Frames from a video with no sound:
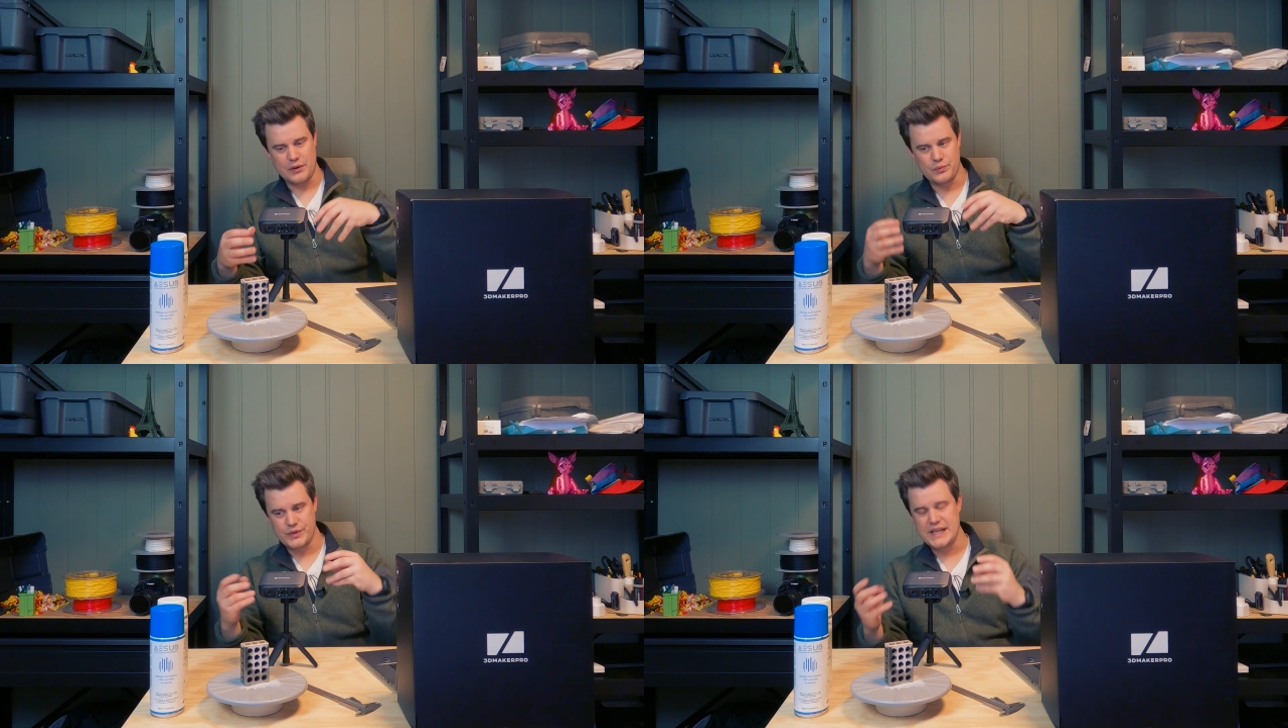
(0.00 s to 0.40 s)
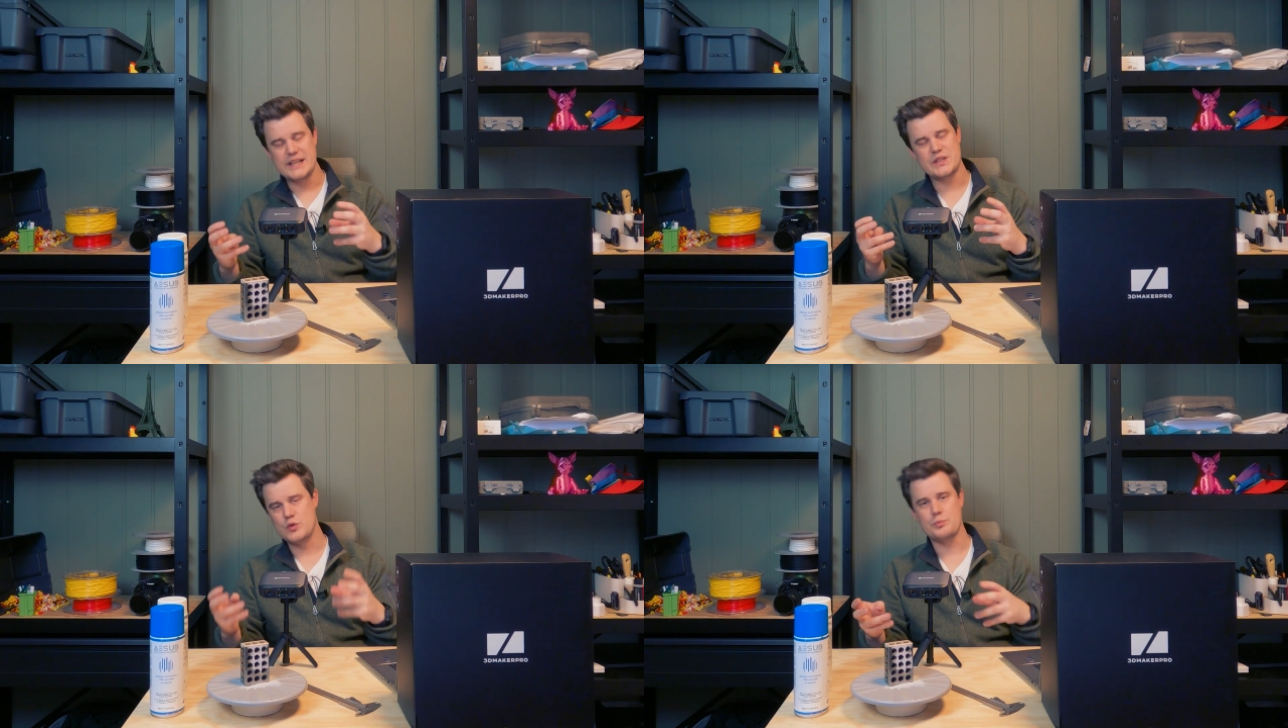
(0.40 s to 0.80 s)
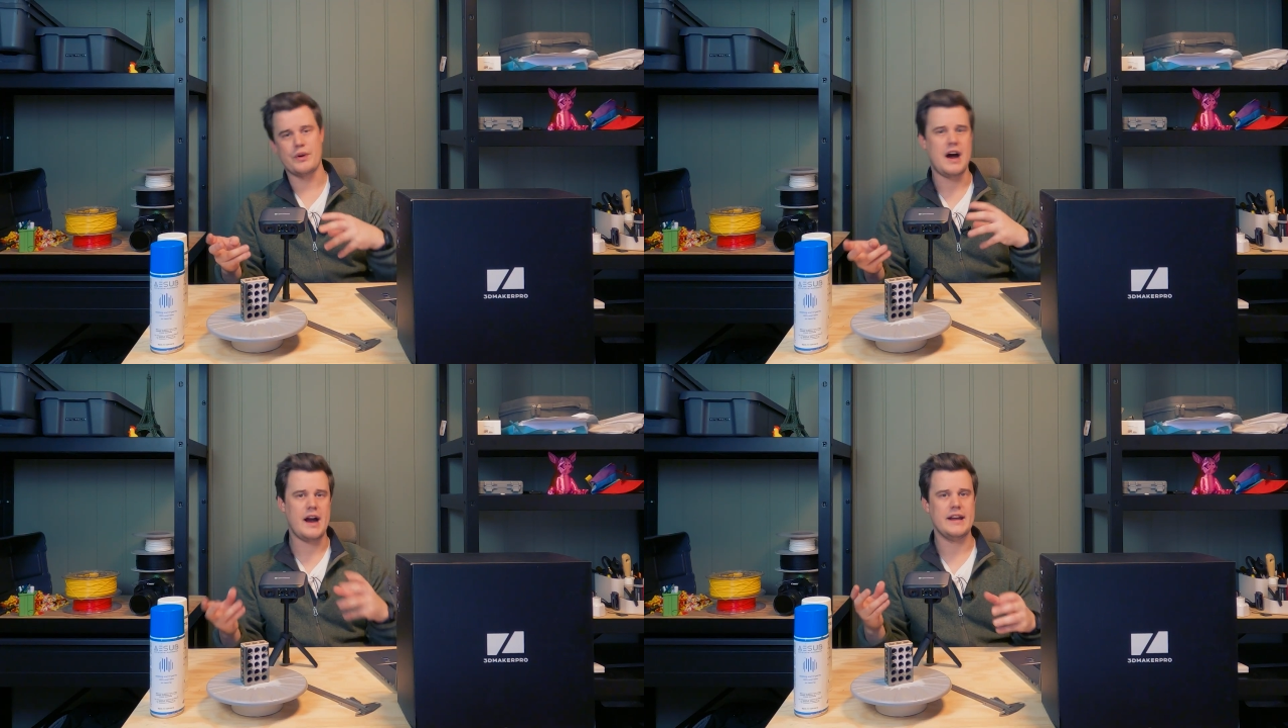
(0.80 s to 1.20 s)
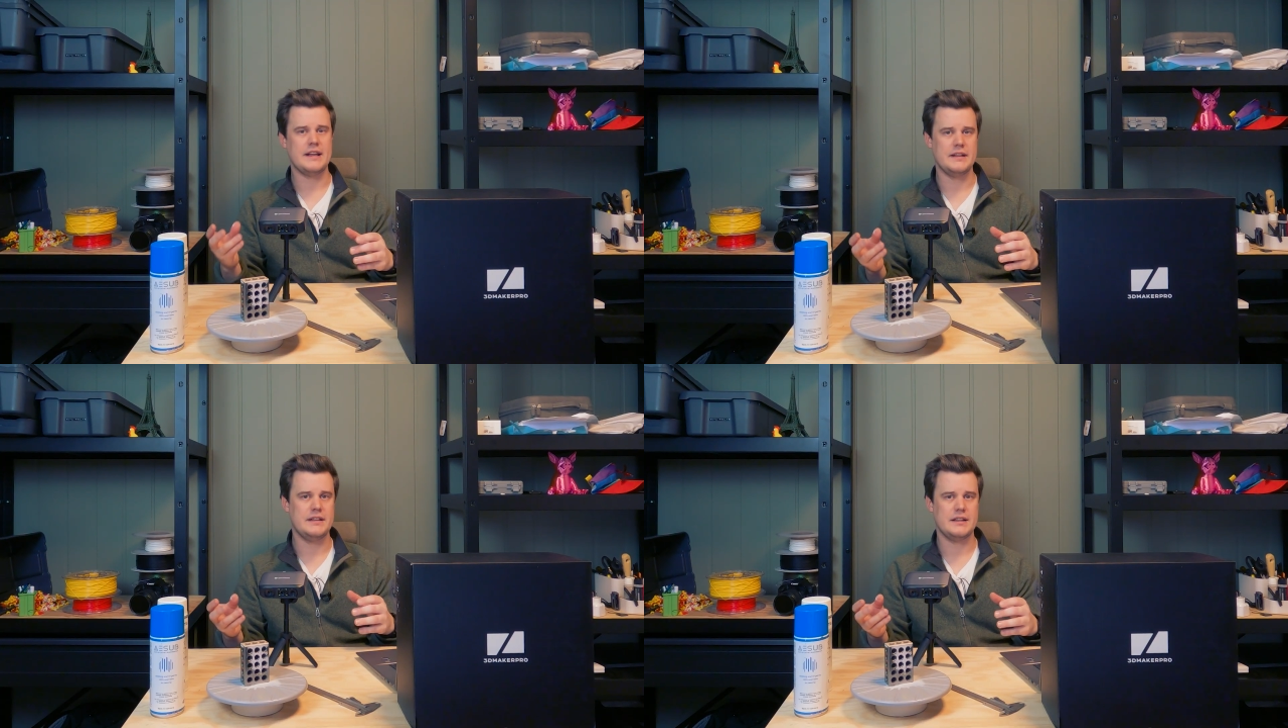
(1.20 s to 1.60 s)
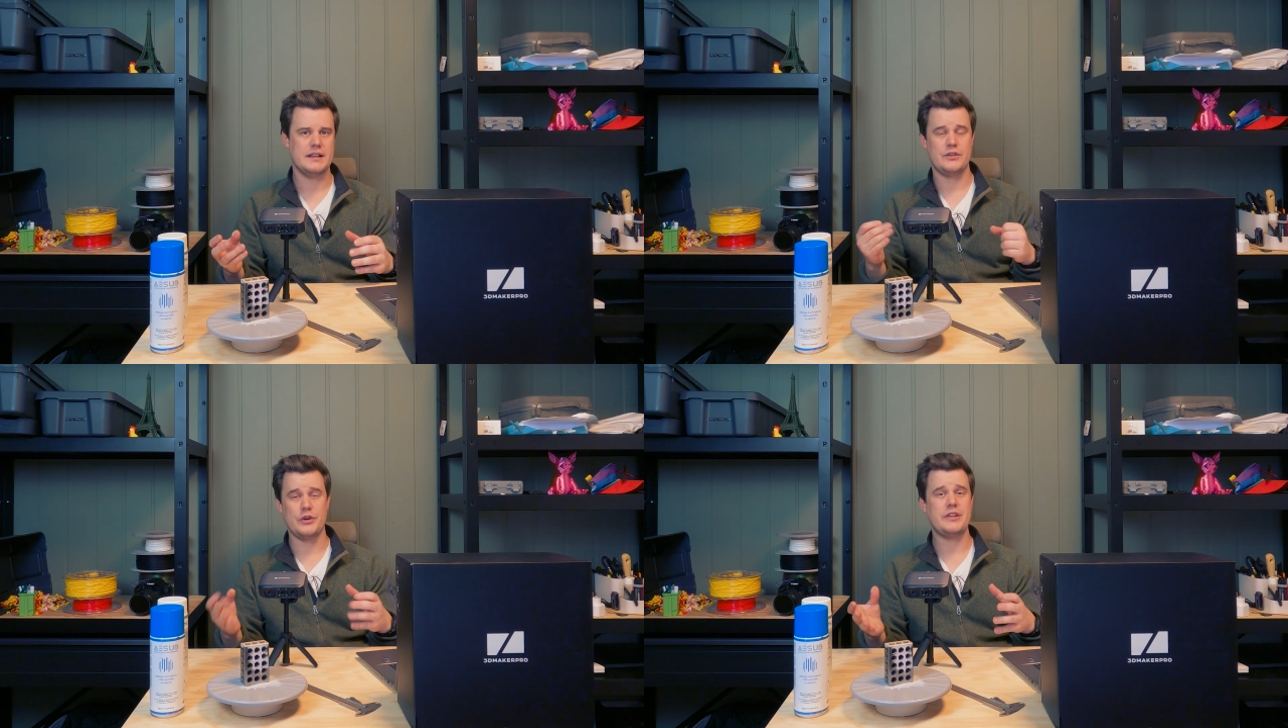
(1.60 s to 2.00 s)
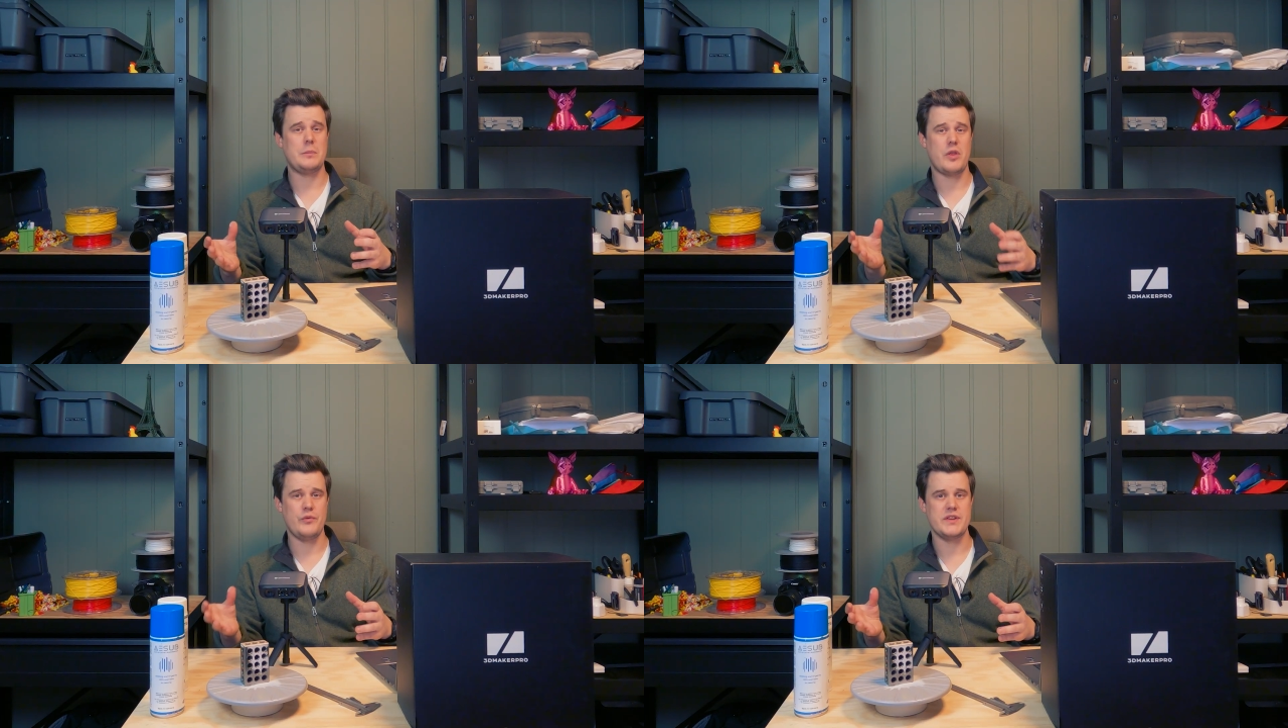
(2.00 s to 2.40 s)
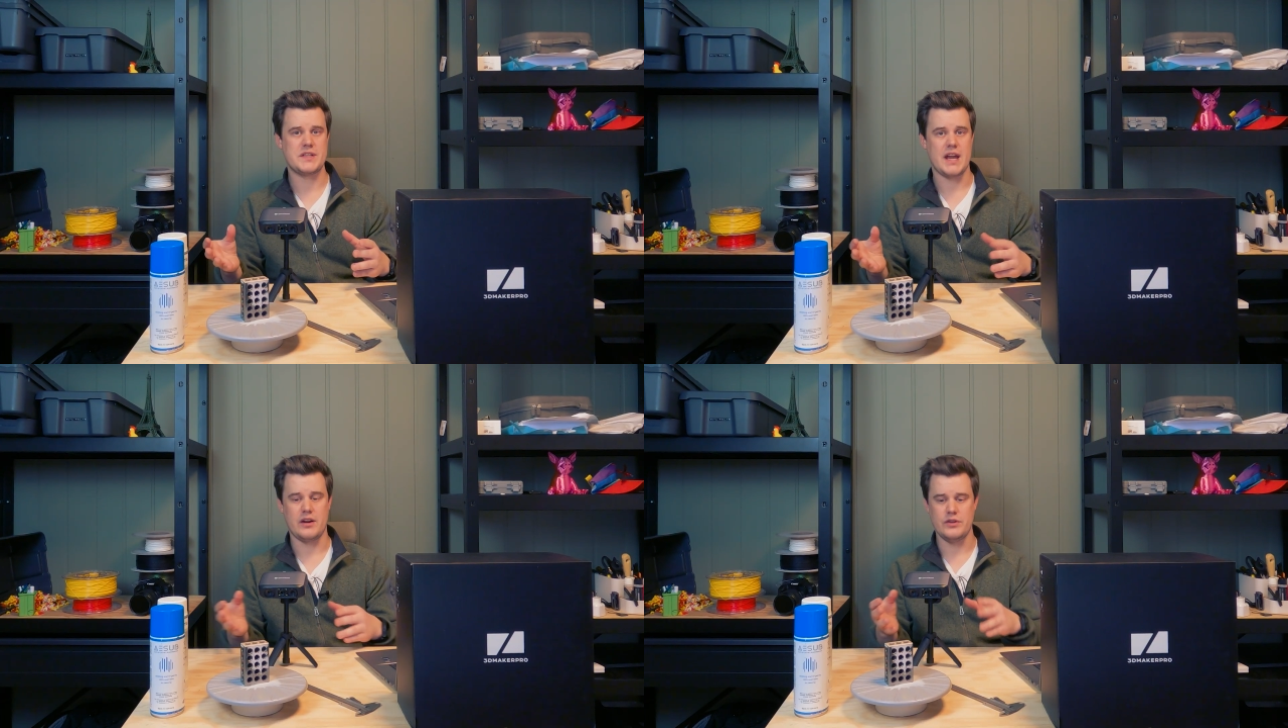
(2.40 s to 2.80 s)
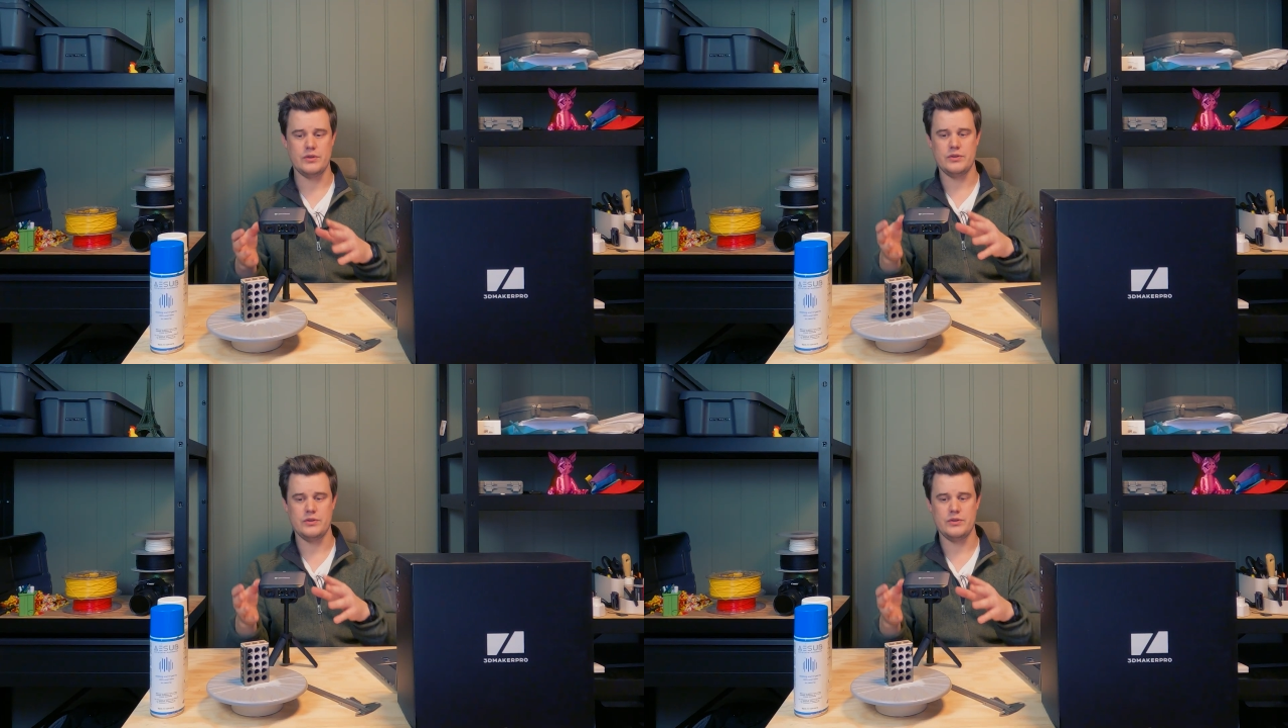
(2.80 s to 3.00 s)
a really super high-end turntable 3D scanner.